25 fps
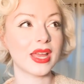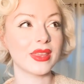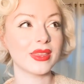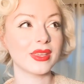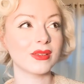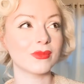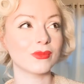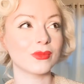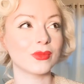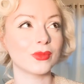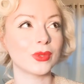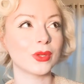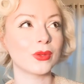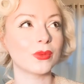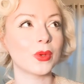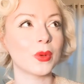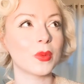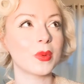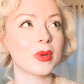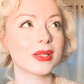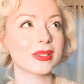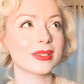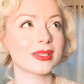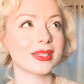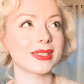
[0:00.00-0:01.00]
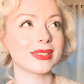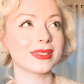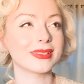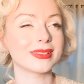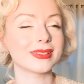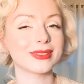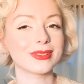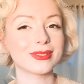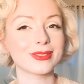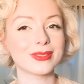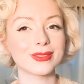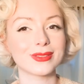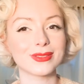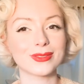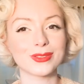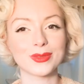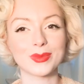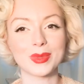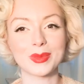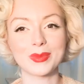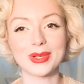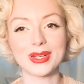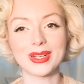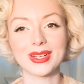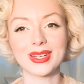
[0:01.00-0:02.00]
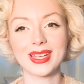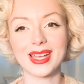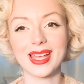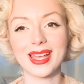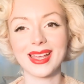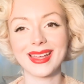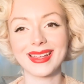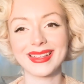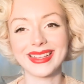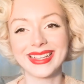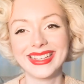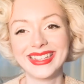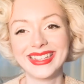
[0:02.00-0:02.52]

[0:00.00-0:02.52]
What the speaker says: I think, well, Walmart's a supermarket.